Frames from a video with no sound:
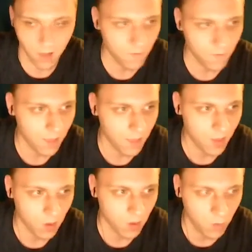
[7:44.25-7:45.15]
That
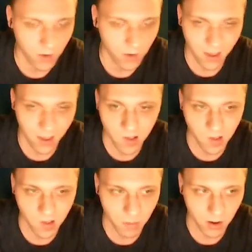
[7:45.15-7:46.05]
hopefully is
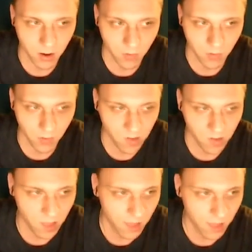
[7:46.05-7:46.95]
simple enough to
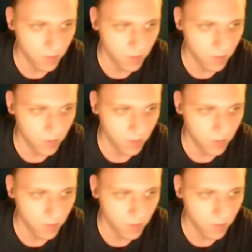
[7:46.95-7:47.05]
understand.